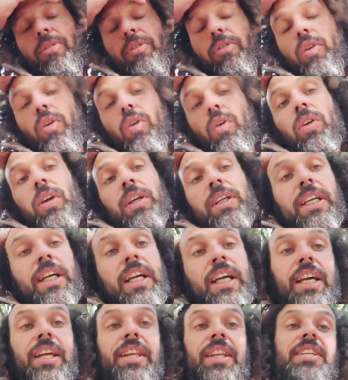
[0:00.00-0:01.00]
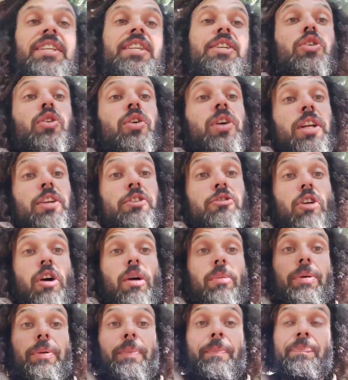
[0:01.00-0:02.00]
fall, this is all going to
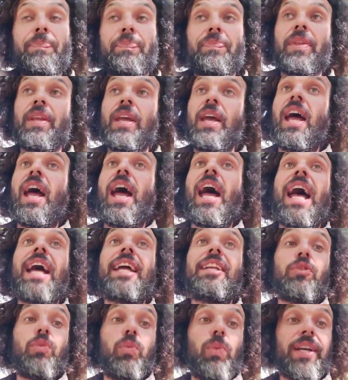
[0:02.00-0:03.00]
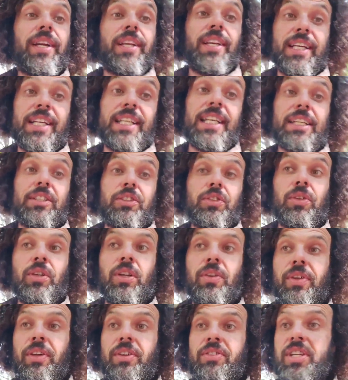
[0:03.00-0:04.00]
drop, and we're going to collect all
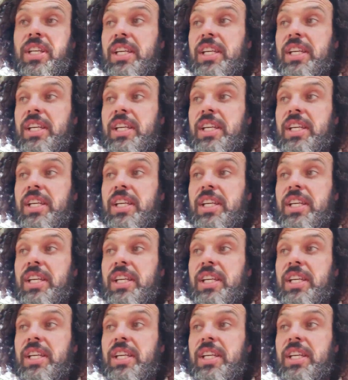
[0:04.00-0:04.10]
of those